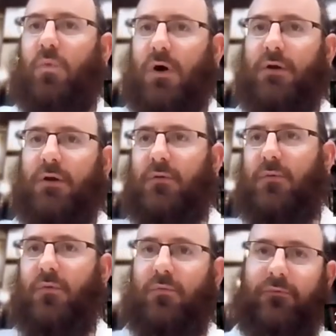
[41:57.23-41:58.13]
one
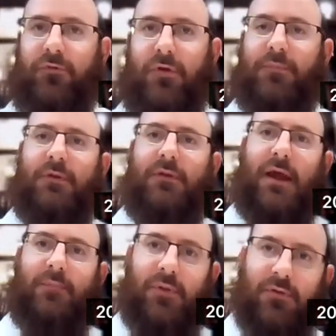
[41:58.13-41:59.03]
something
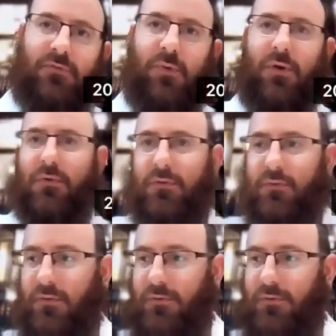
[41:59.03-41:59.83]
to happen this way or,